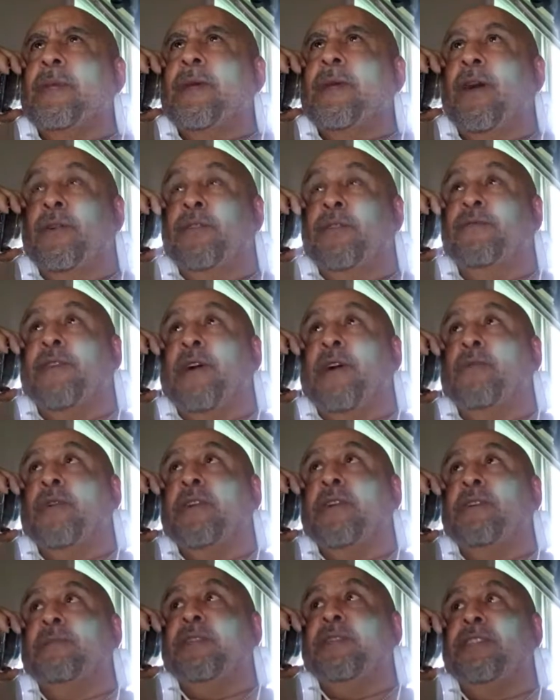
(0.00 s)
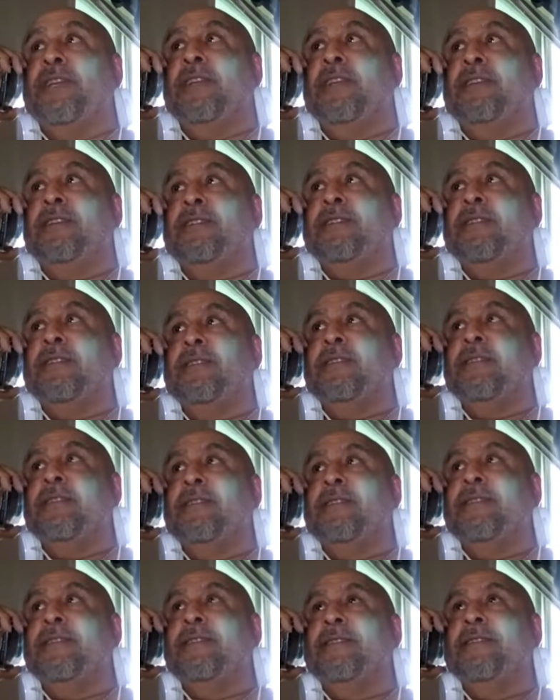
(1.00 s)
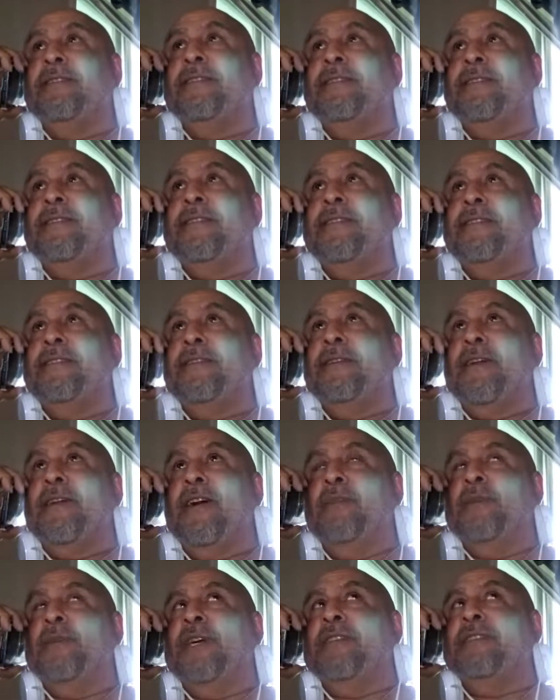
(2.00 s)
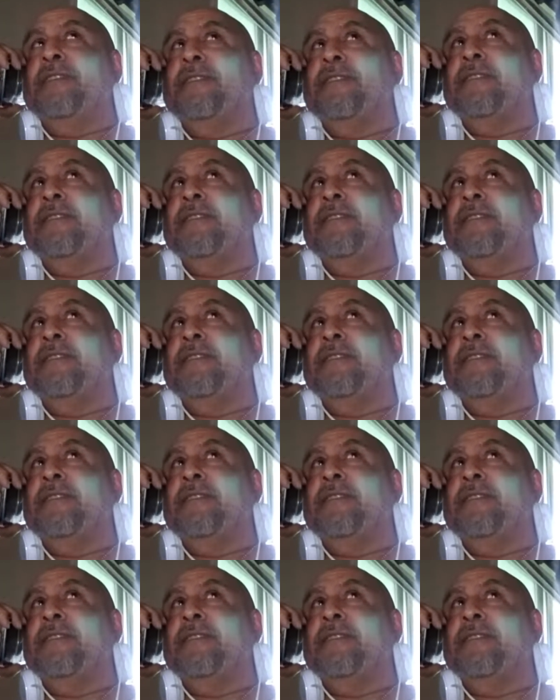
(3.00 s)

Oh, you found one of the machines? How much?